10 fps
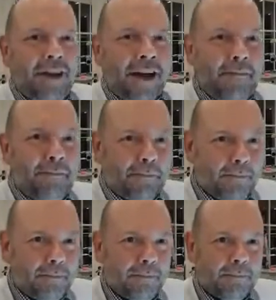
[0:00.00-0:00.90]
I'm
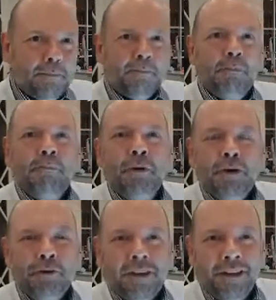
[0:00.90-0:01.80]

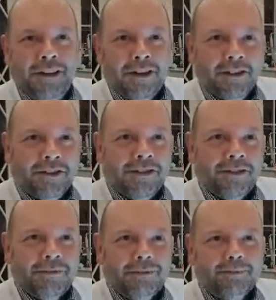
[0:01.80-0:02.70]
perfectly
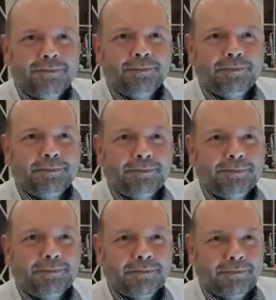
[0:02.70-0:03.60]
honest,
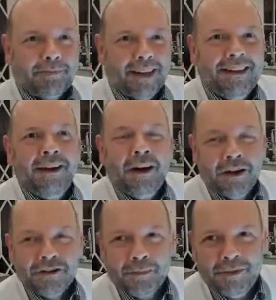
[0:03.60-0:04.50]
there are
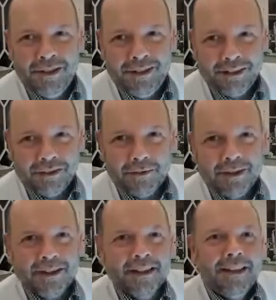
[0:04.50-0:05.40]
some details, but